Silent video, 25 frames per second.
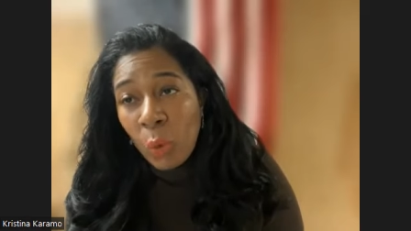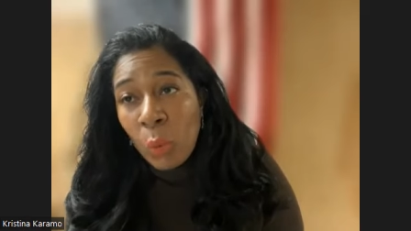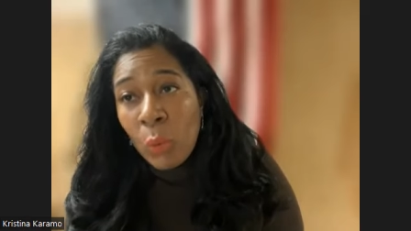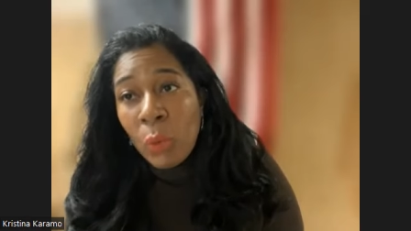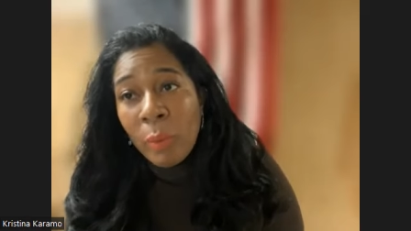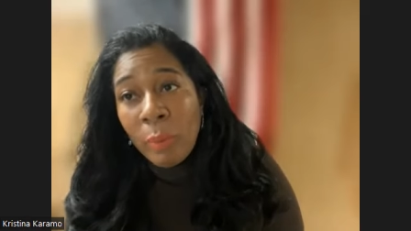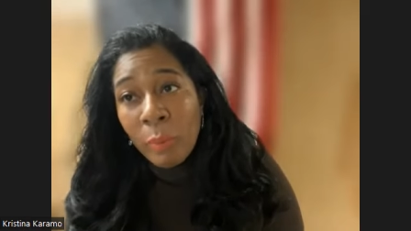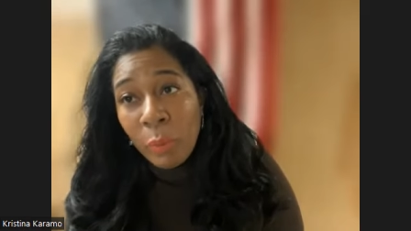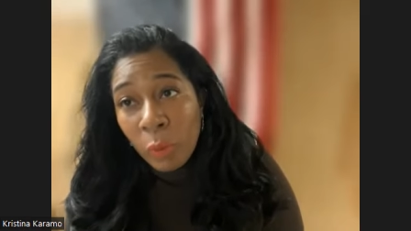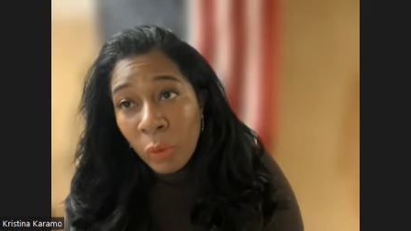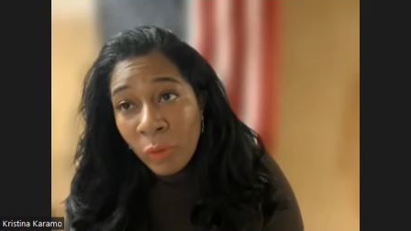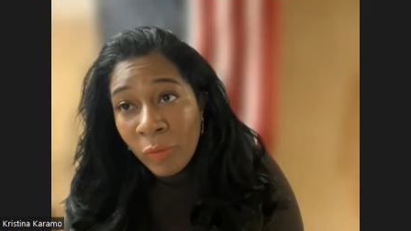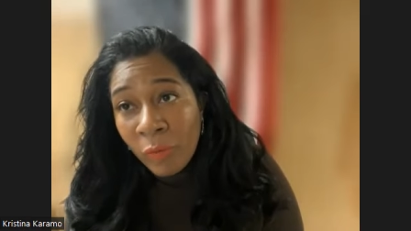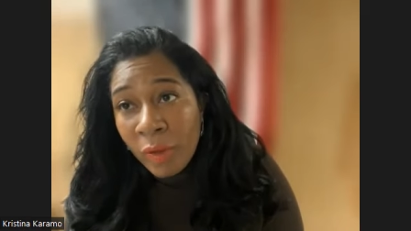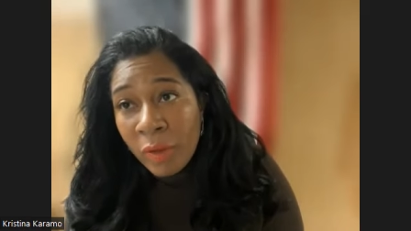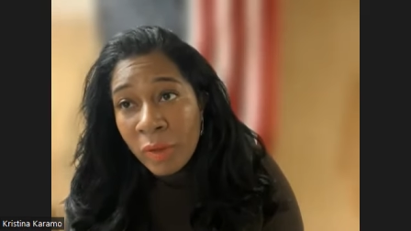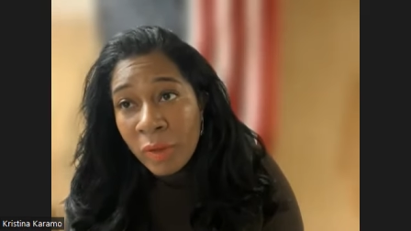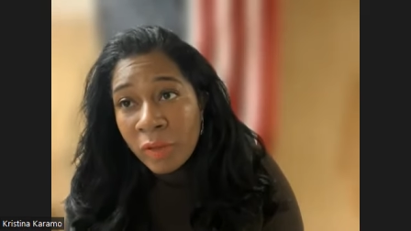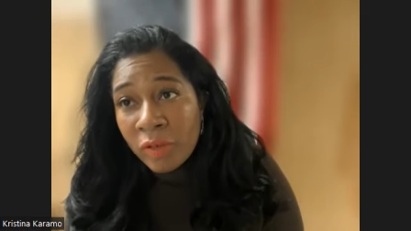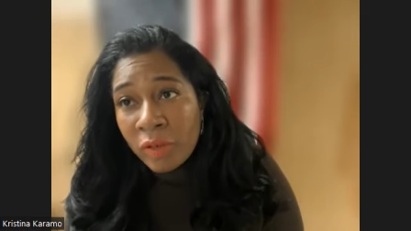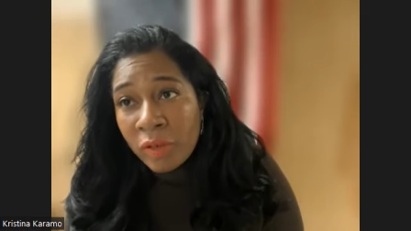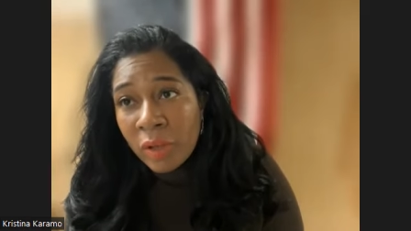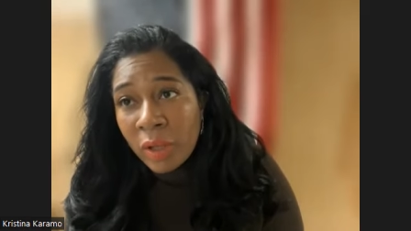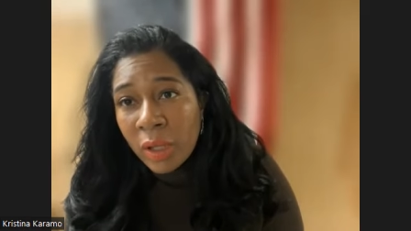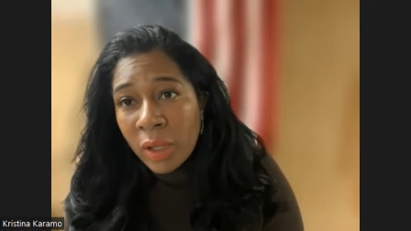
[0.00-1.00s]

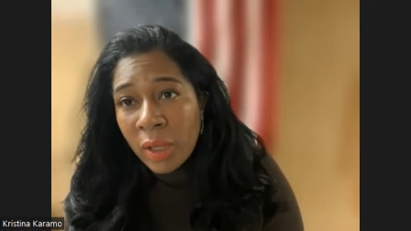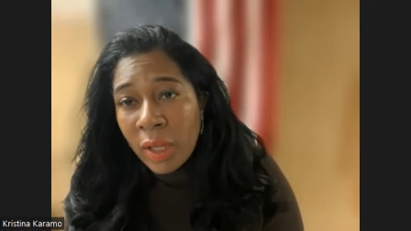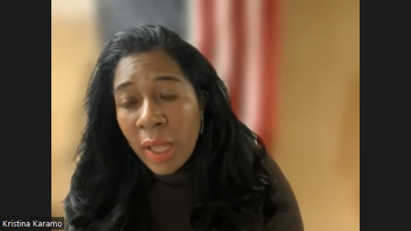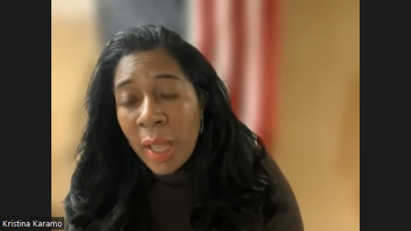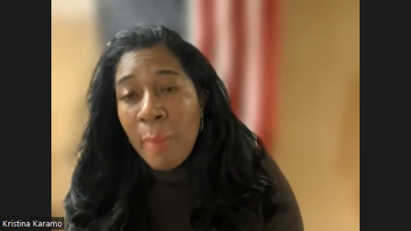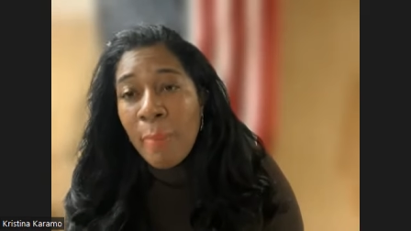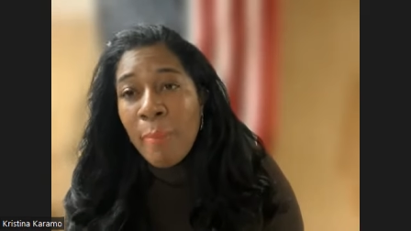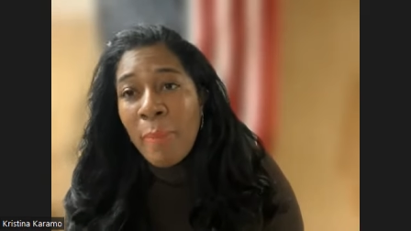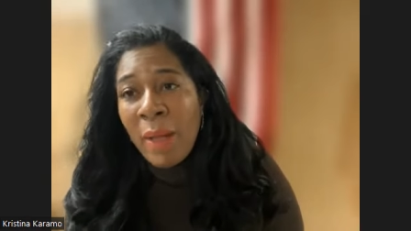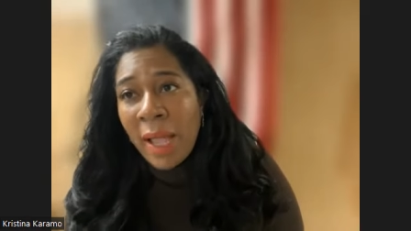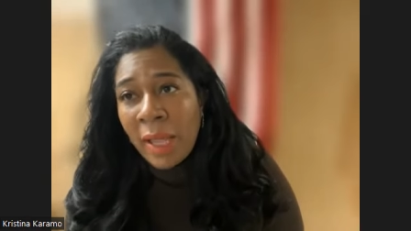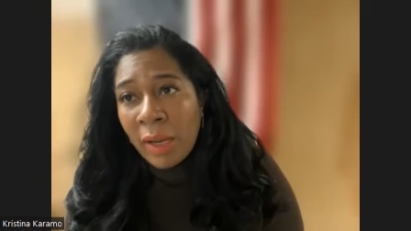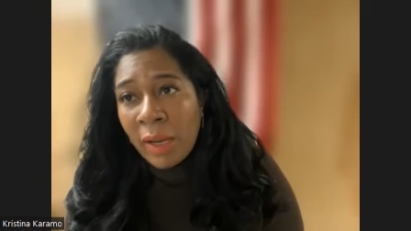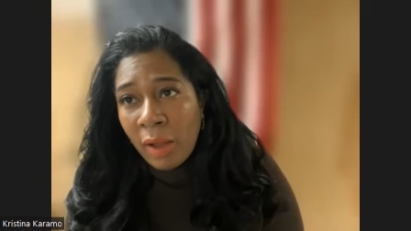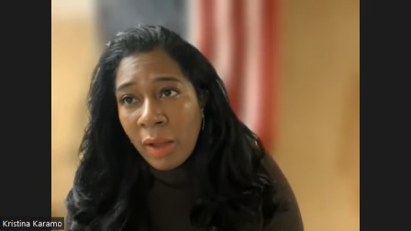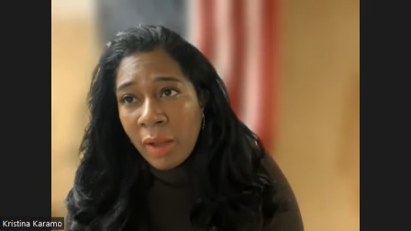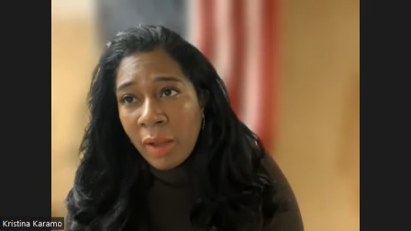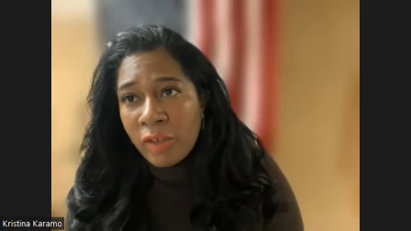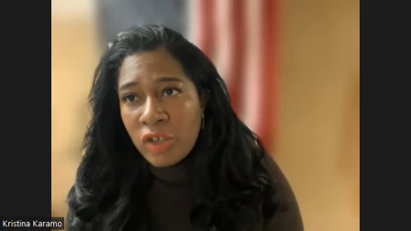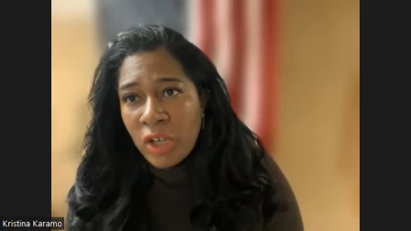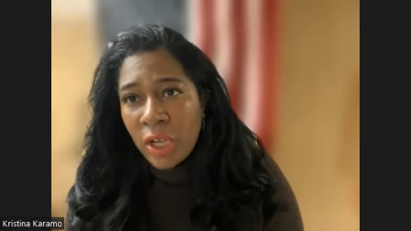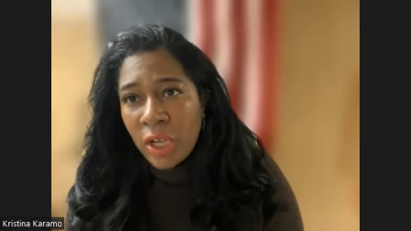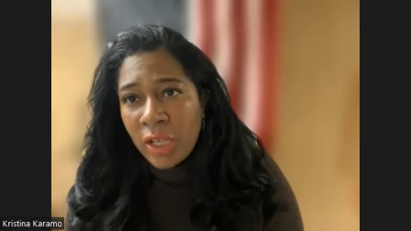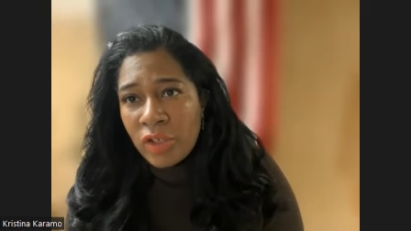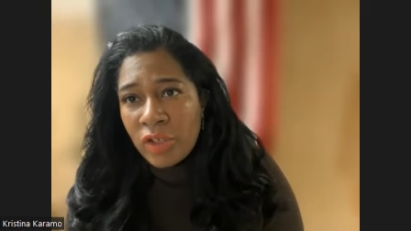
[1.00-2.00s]
removals and
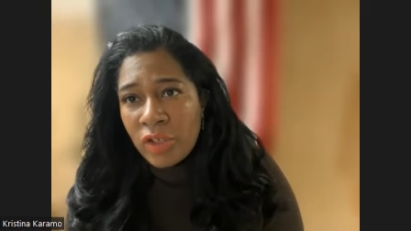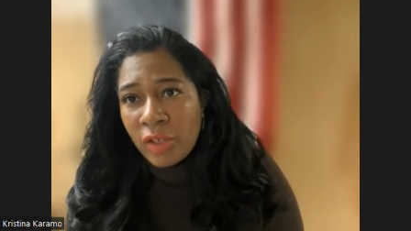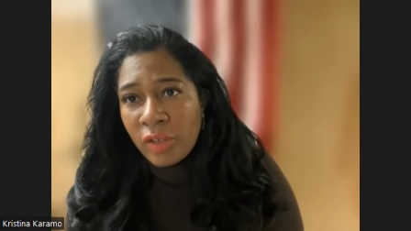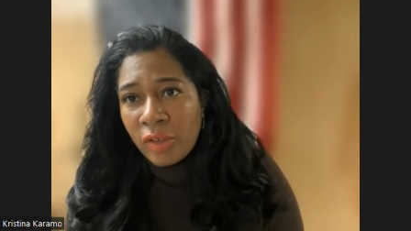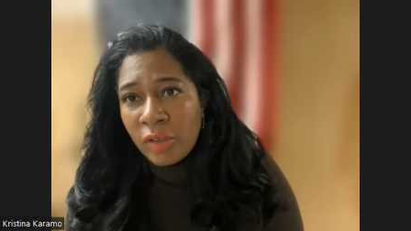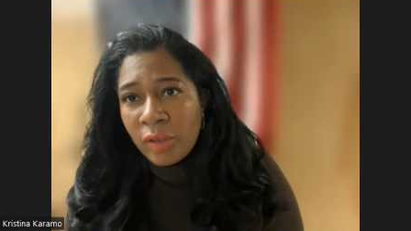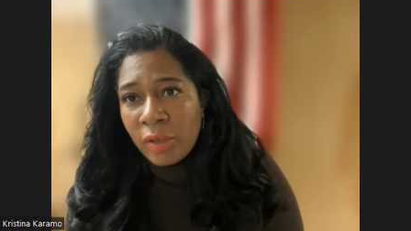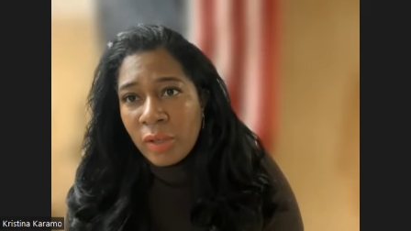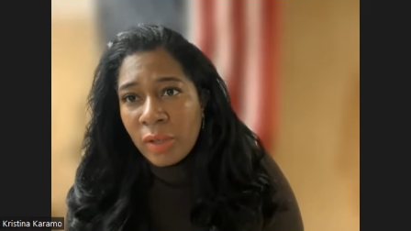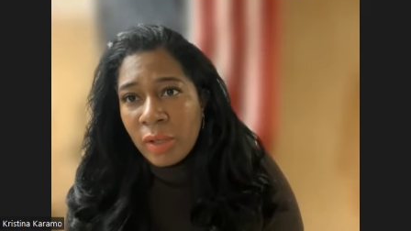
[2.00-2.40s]
bylaw changes.